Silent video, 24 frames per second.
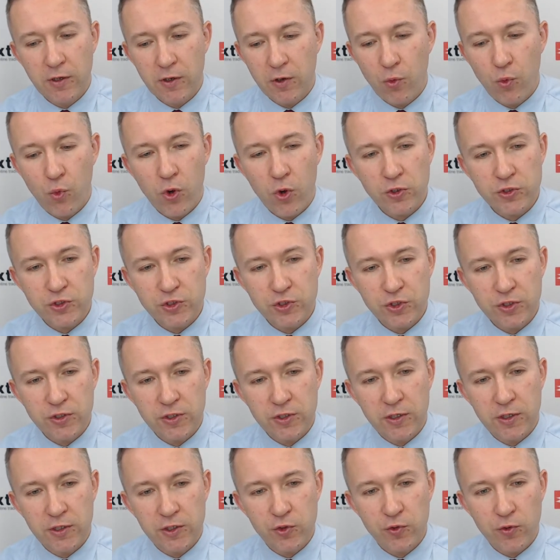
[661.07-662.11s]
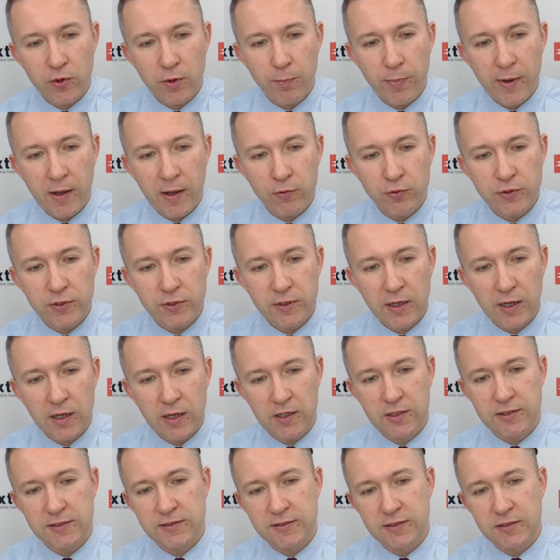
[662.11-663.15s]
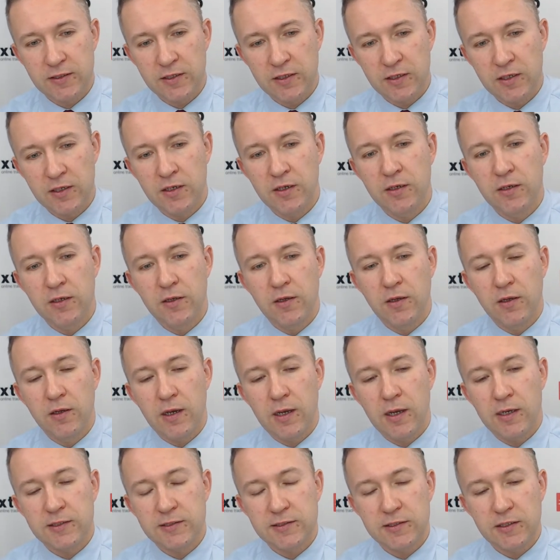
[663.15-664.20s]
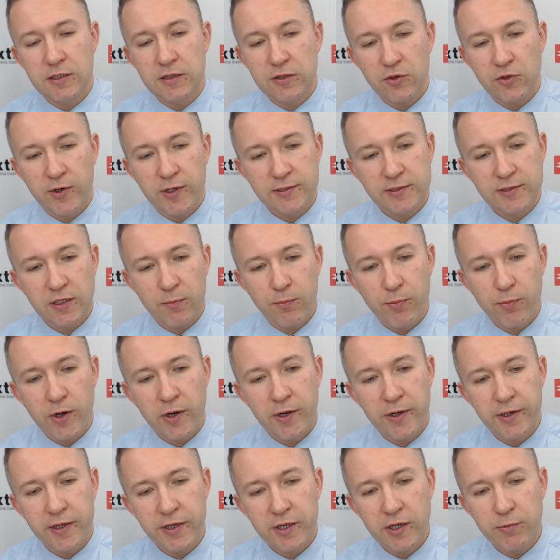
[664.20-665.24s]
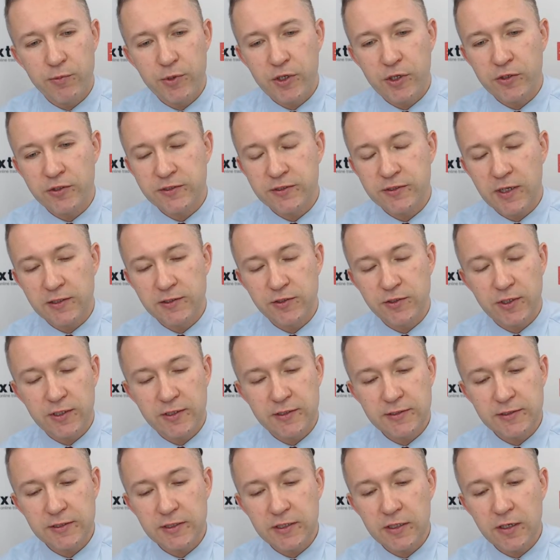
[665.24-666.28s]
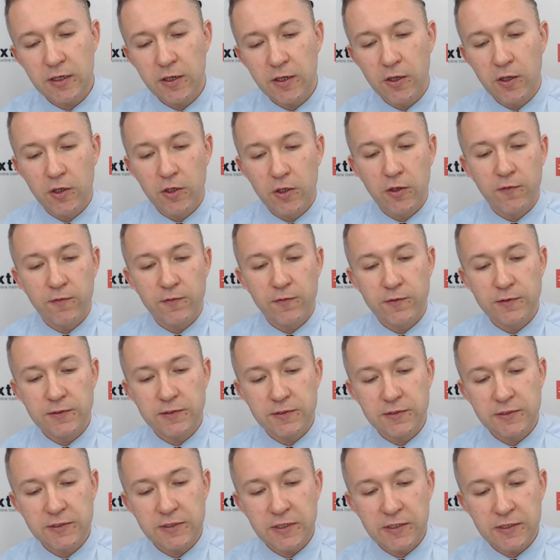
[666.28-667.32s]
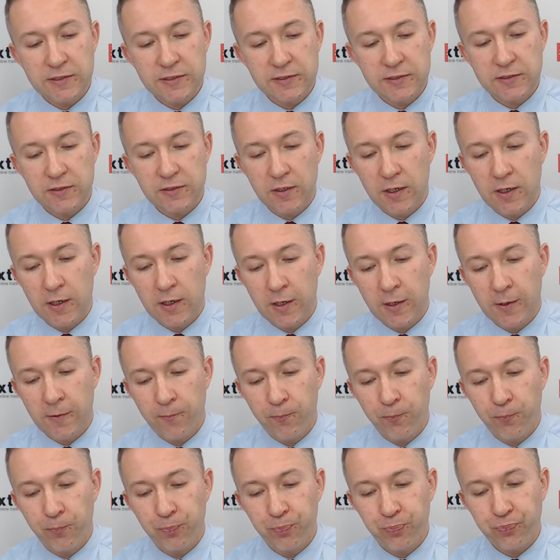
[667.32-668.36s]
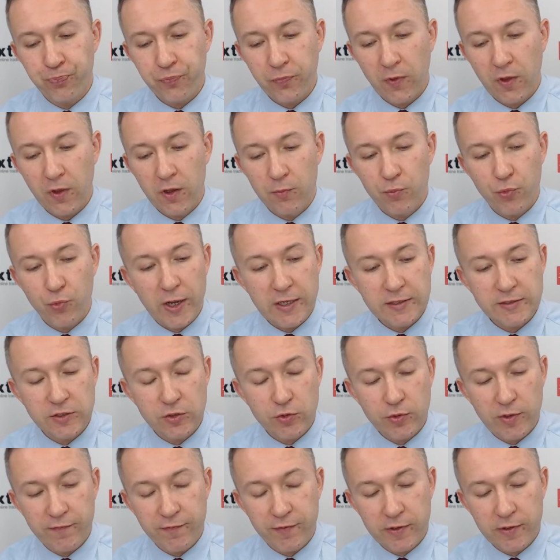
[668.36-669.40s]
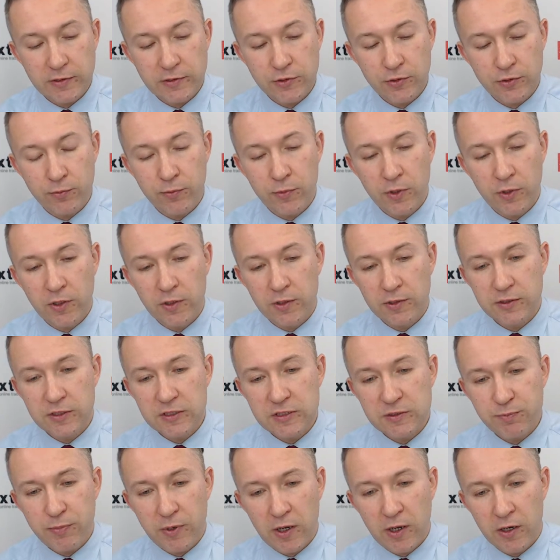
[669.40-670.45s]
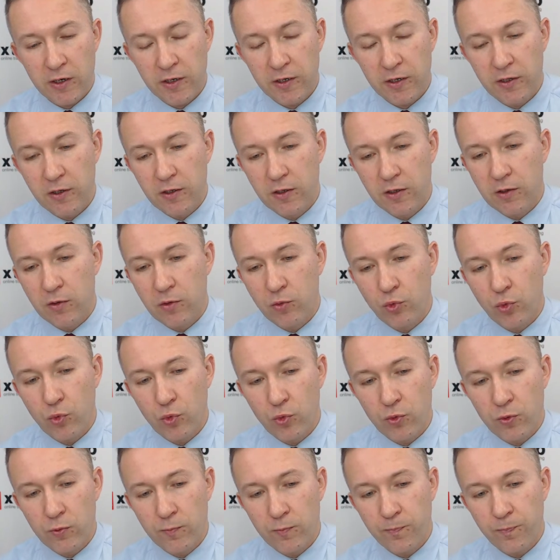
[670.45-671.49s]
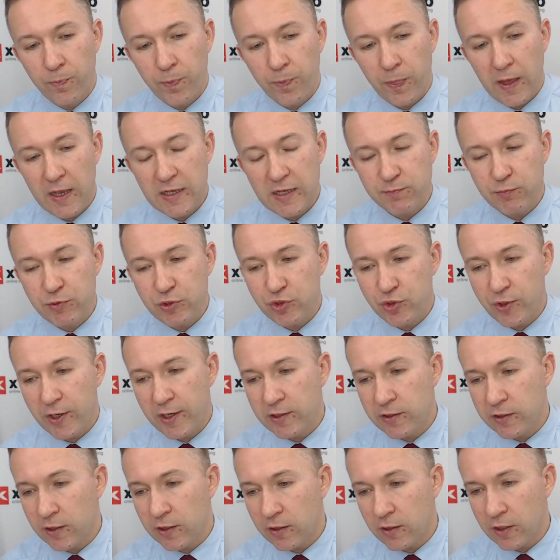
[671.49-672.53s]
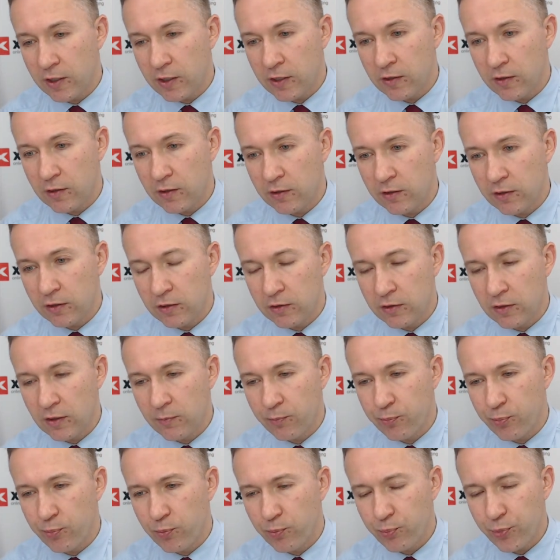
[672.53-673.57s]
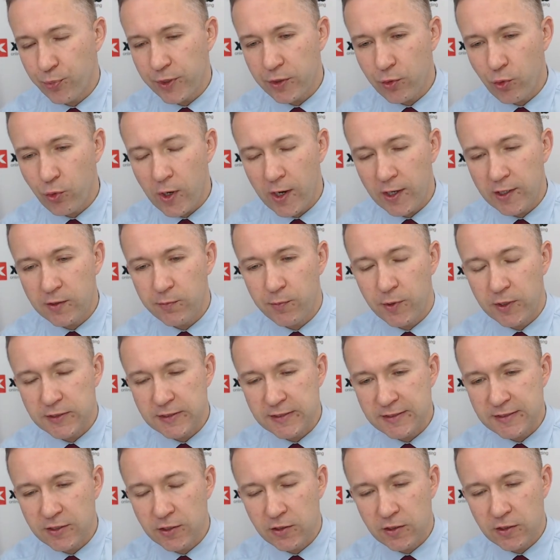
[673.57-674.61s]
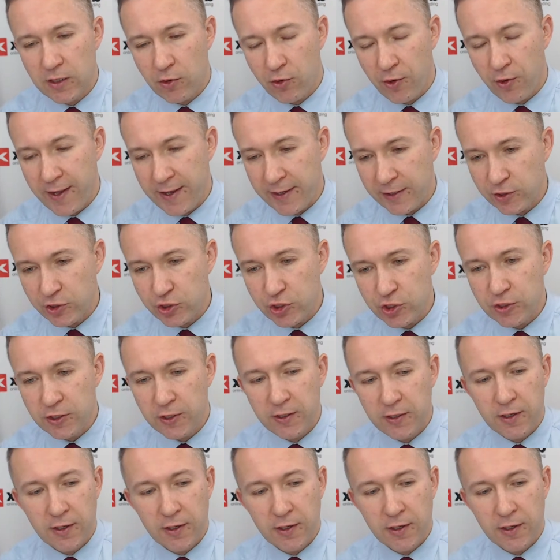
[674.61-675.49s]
Watch Euro pound as interesting part here, because as you can see, since Brexit referendum, this pair has been trading in a pretty wide but still a range,